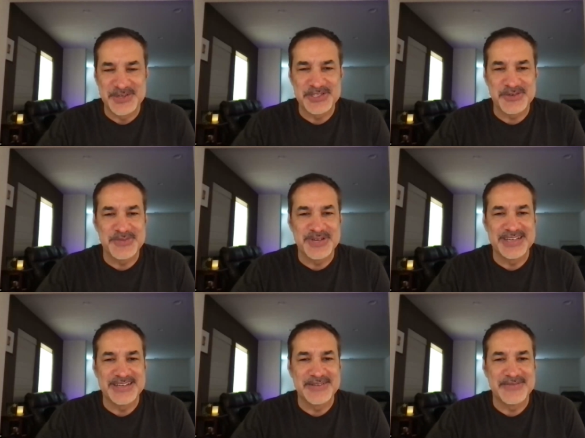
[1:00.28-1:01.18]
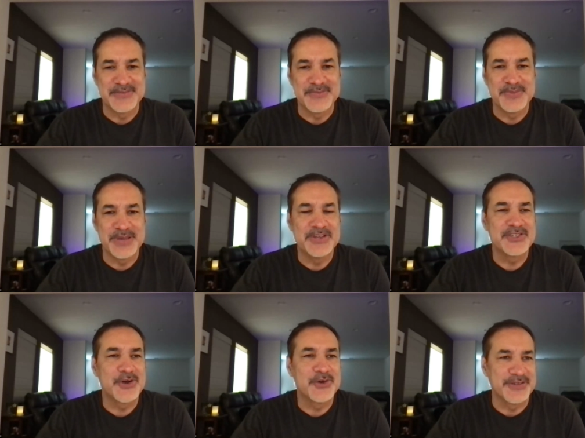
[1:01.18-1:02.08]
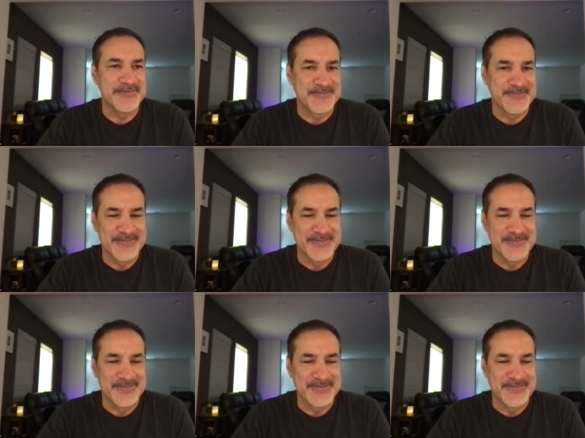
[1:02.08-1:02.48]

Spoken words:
short story by Pema Chodron.